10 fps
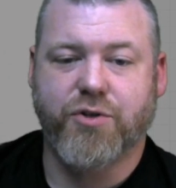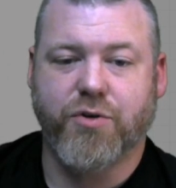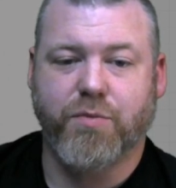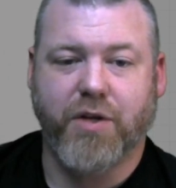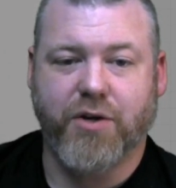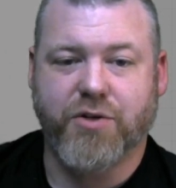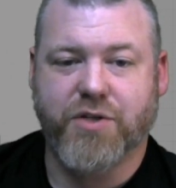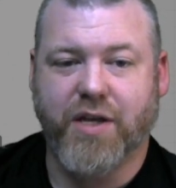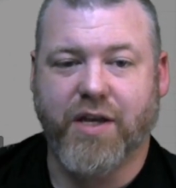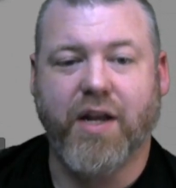your players
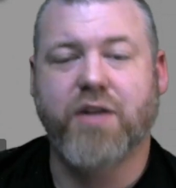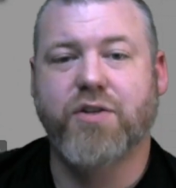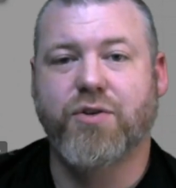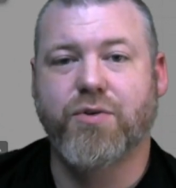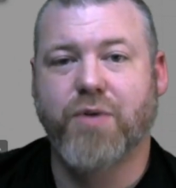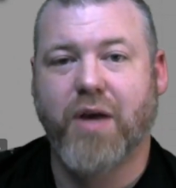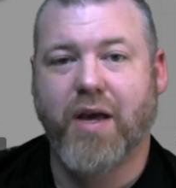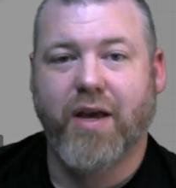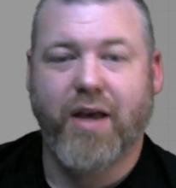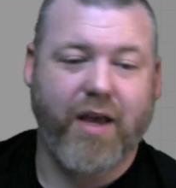can get into
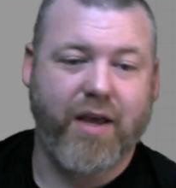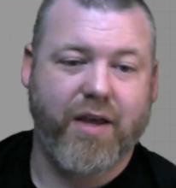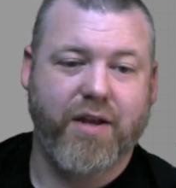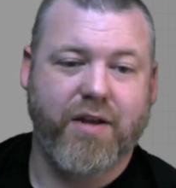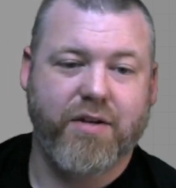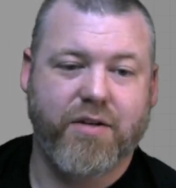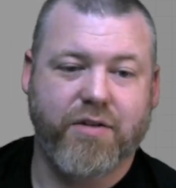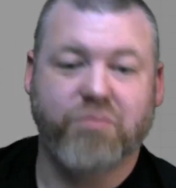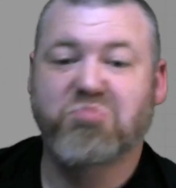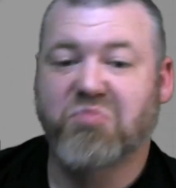
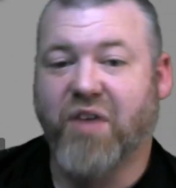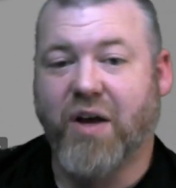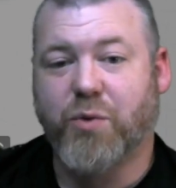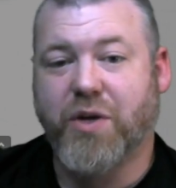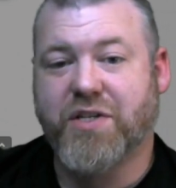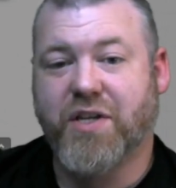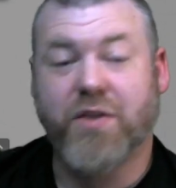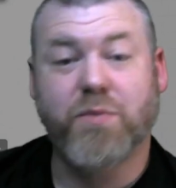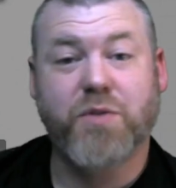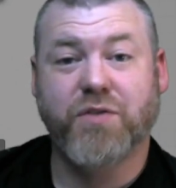and find ways to
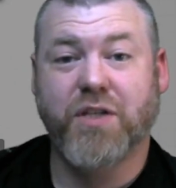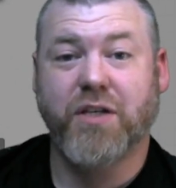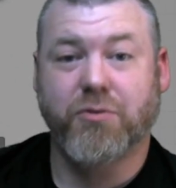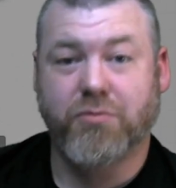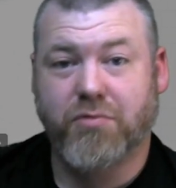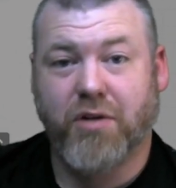get themselves killed,